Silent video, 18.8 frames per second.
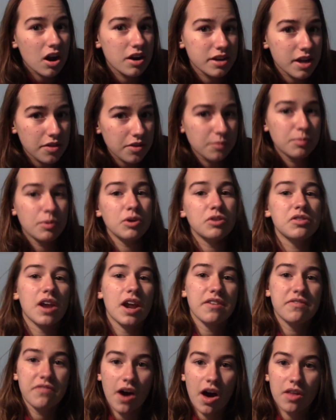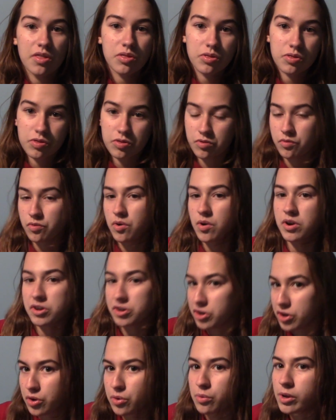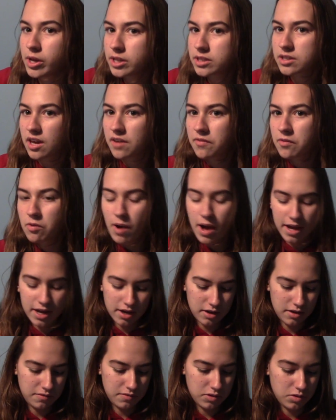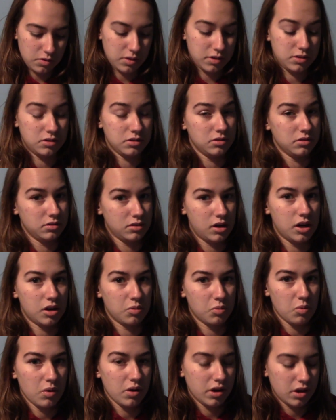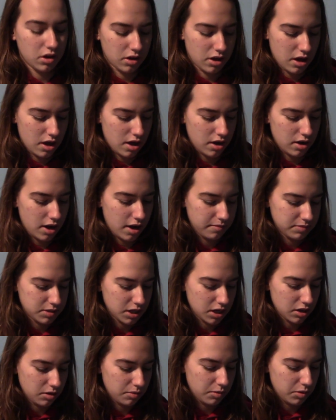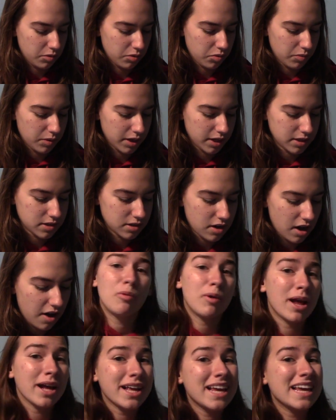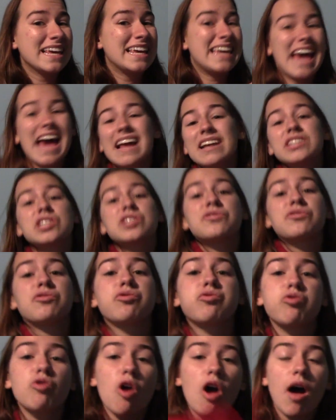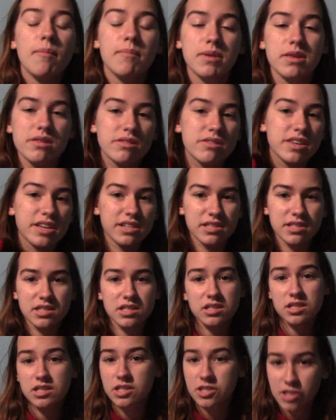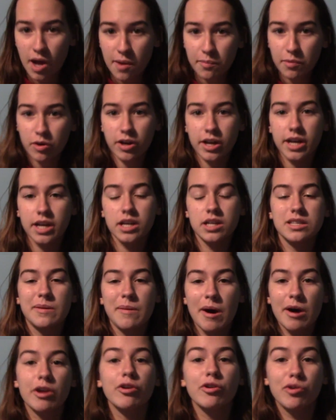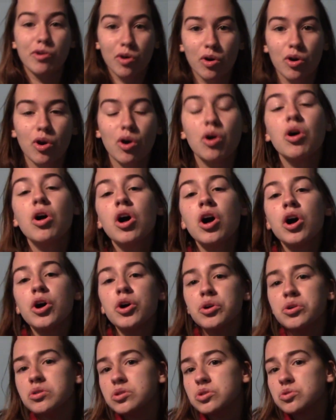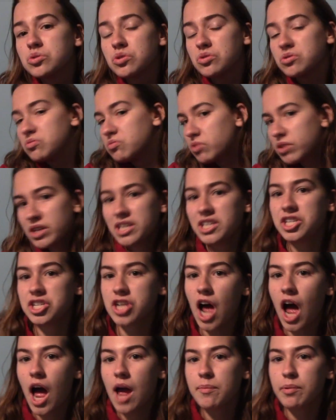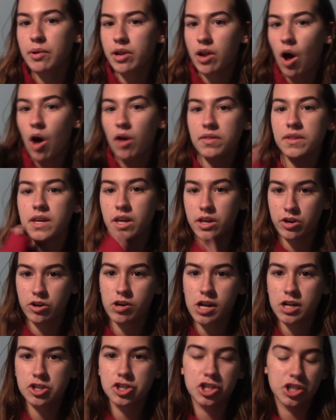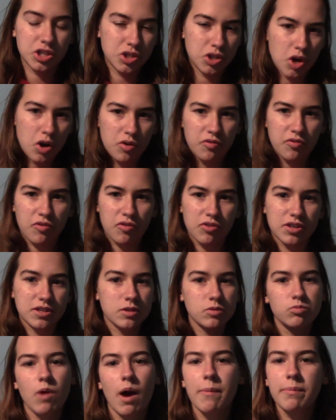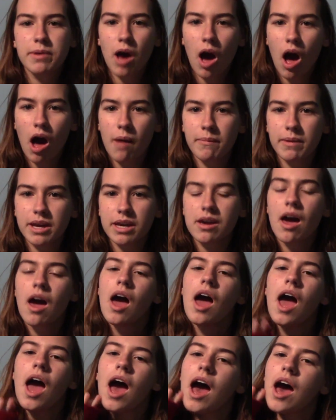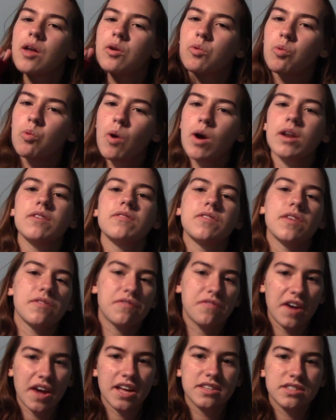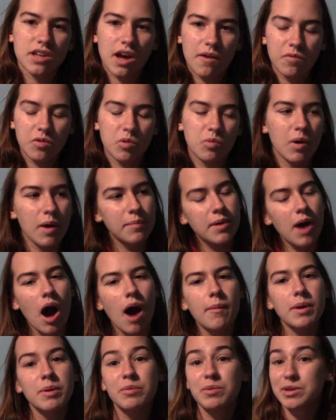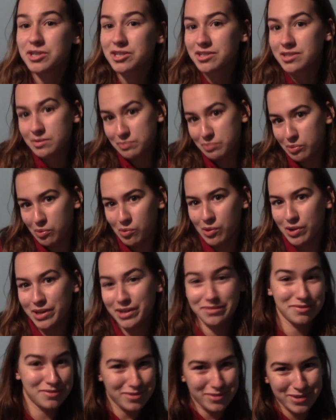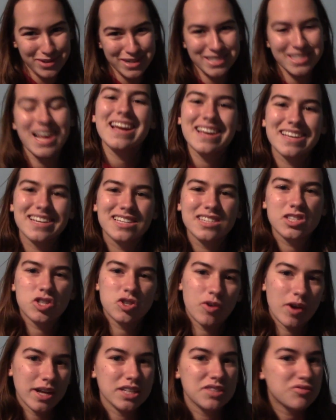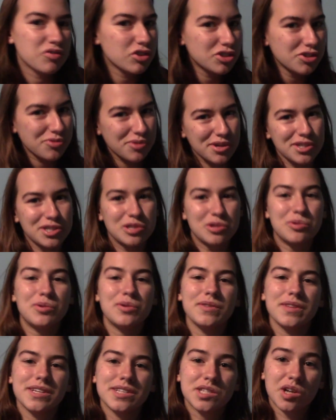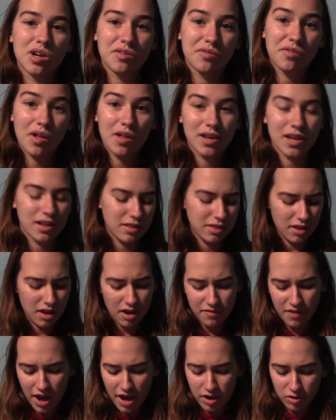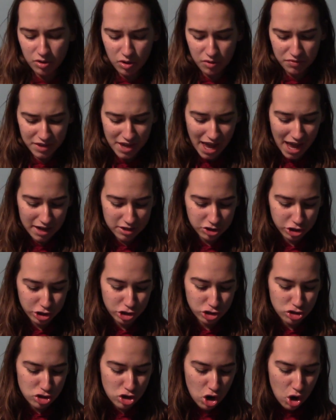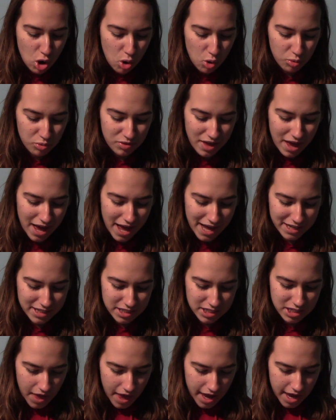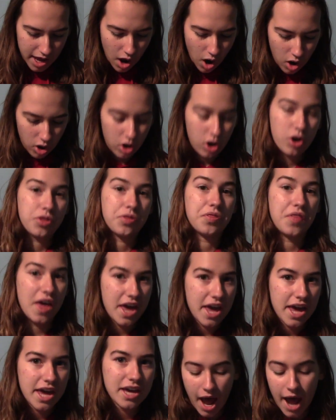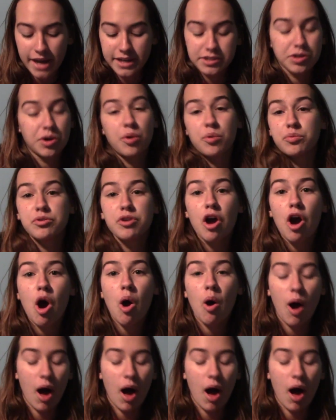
Another book that I found through a Goodreads giveaway, even though I did not win again, I'm terrible with winning stuff. What I can get from this summary is about a girl who's really shy, but on the internet she's known for this web comic and one of the fans of the web which is a boy, of course, is transferred to her school and they start falling in love. I don't know if they actually know that they are they. I don't know.